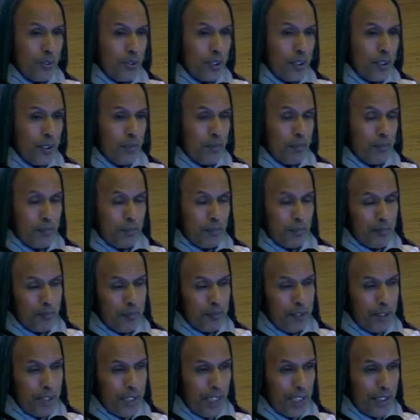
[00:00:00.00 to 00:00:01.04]
doing
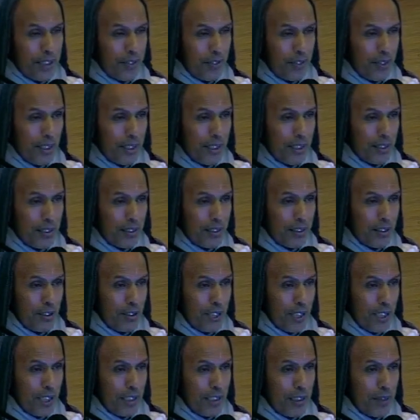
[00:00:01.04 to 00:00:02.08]
yatras in
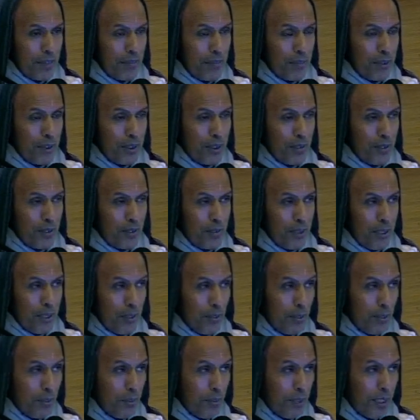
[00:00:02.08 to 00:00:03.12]
Jagannath Puri with my
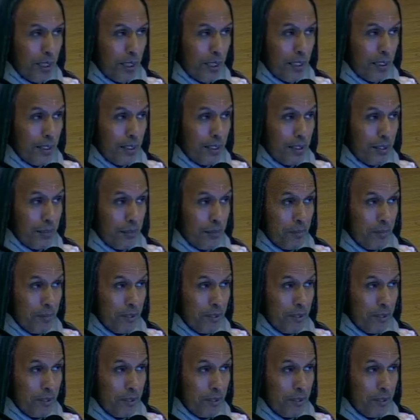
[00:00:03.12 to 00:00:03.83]
Guru Maharaj.